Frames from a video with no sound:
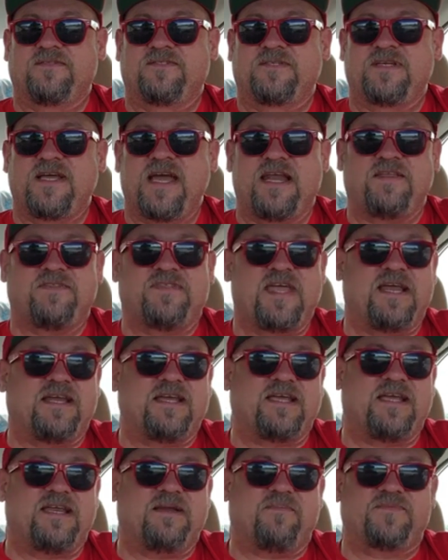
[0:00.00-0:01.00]
It's the kind of thing
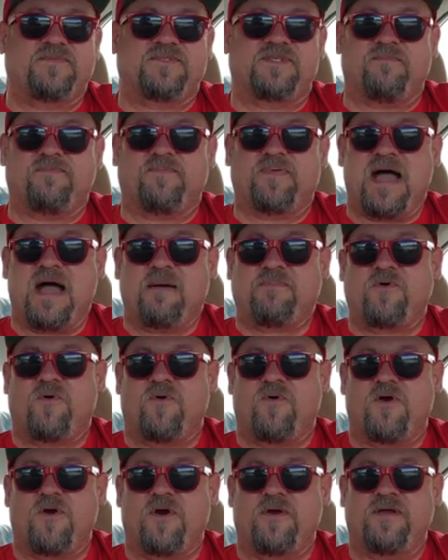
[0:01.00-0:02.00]
to get some
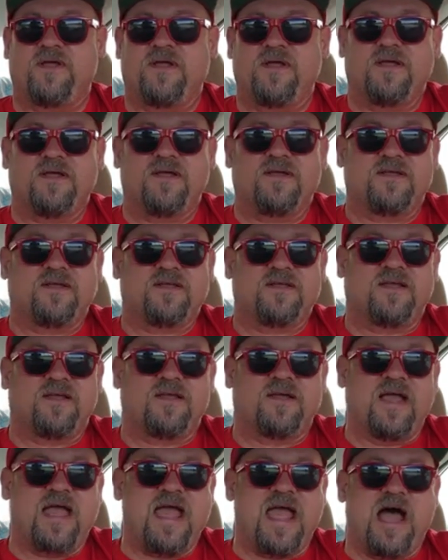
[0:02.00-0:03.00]
popcorn
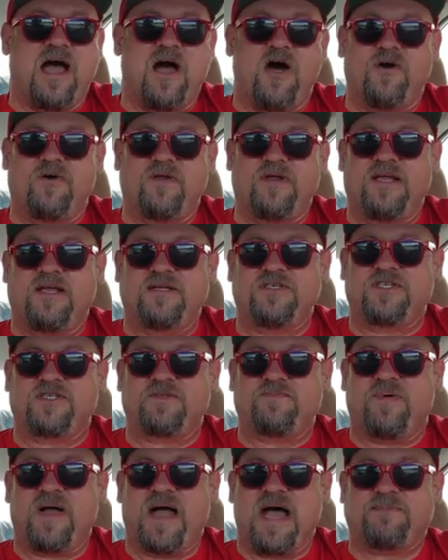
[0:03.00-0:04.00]
out and
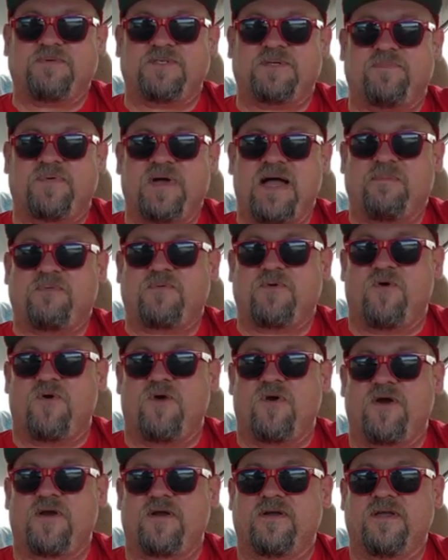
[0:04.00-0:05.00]
just pop some
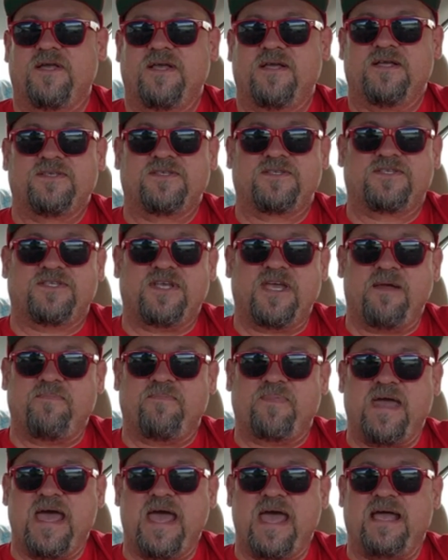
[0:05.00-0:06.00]
popcorn,
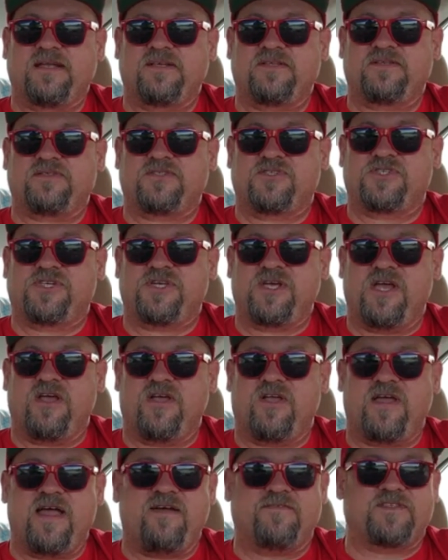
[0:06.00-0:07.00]
sit back,
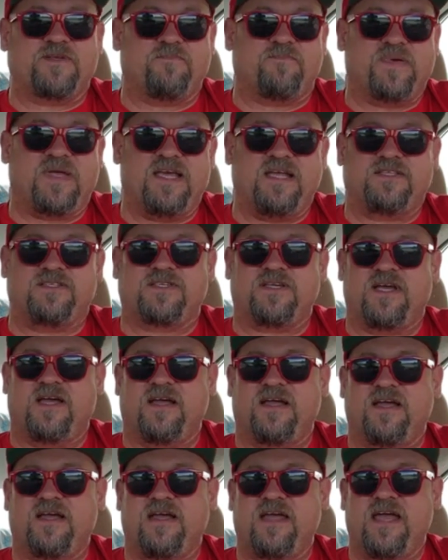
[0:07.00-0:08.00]
chill, have some
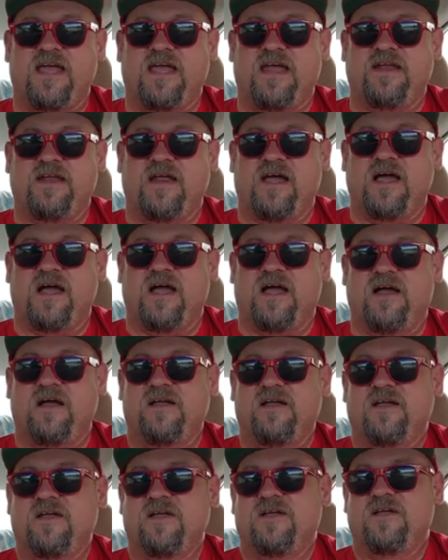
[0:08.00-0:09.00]
pizza, and
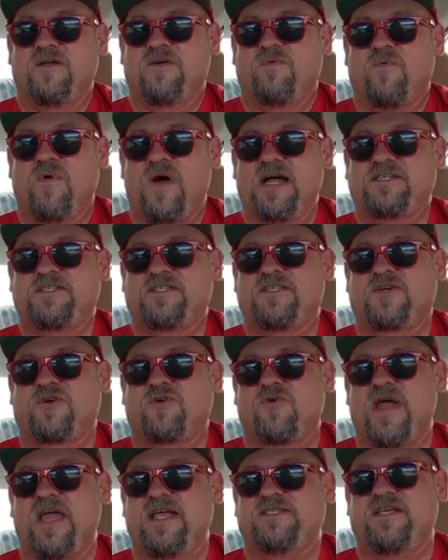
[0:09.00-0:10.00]
watch the
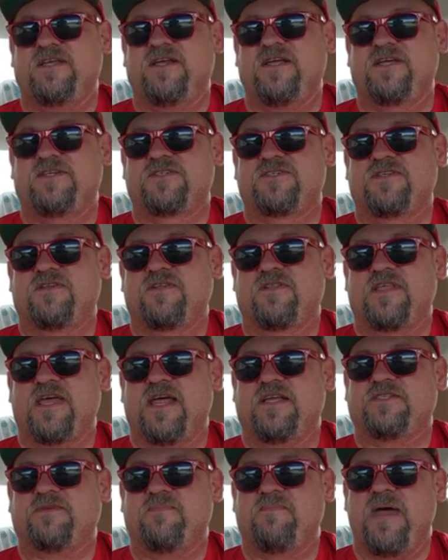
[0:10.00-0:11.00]
craziness
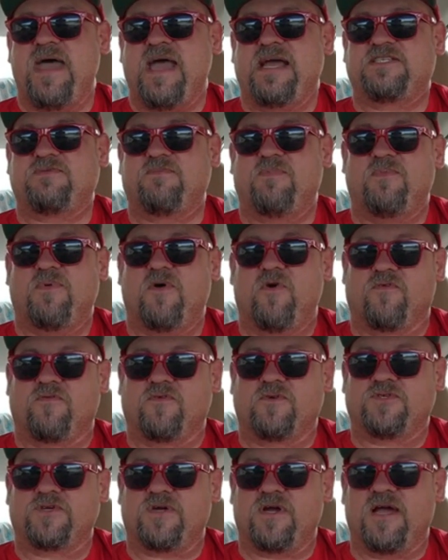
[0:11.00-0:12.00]
that is Maximum
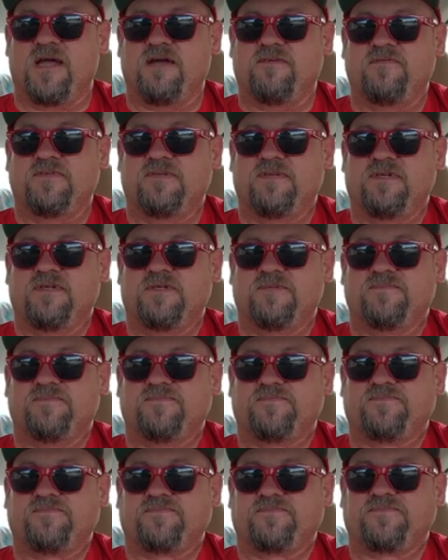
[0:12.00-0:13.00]
Overdrive.
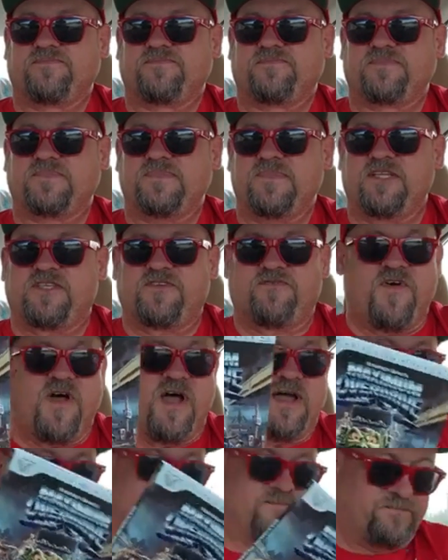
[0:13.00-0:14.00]
It's
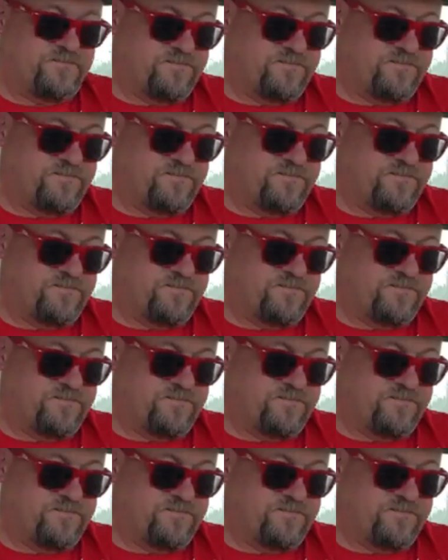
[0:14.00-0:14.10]
fun.